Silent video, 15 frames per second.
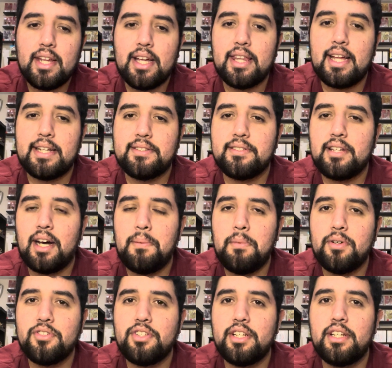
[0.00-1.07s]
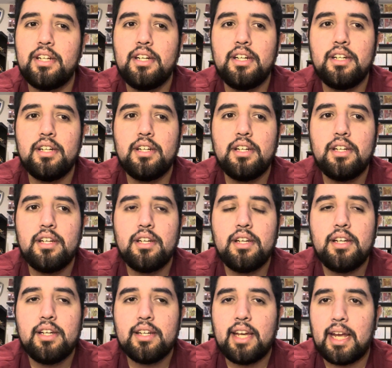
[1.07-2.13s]
That stop motion
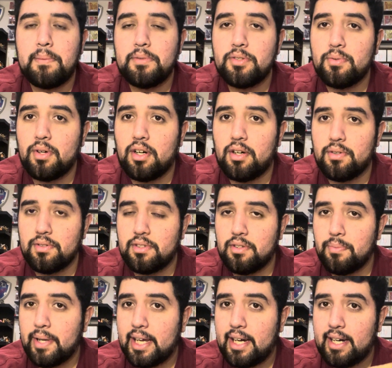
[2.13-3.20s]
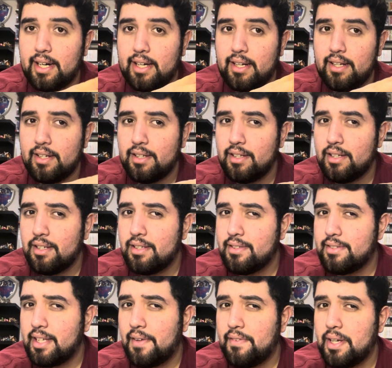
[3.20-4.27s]
came to a halt. We had
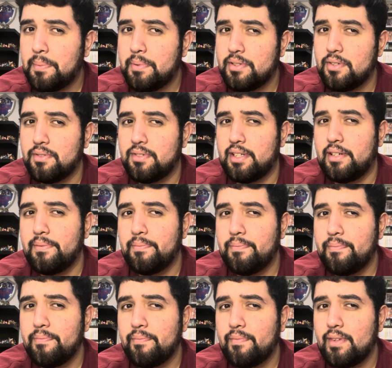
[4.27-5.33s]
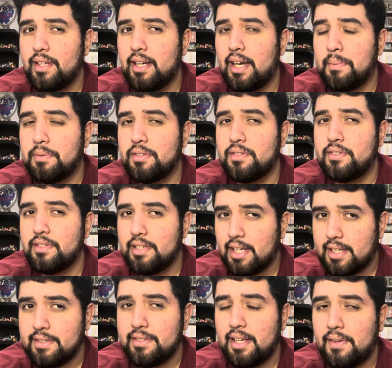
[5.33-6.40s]
7 episodes out. Episode
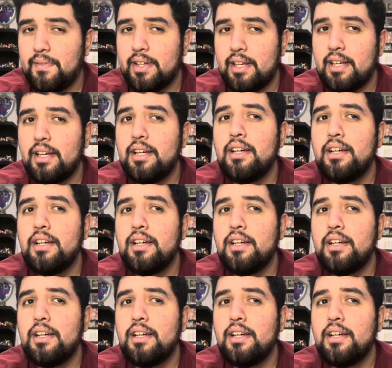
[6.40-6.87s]
6, 7.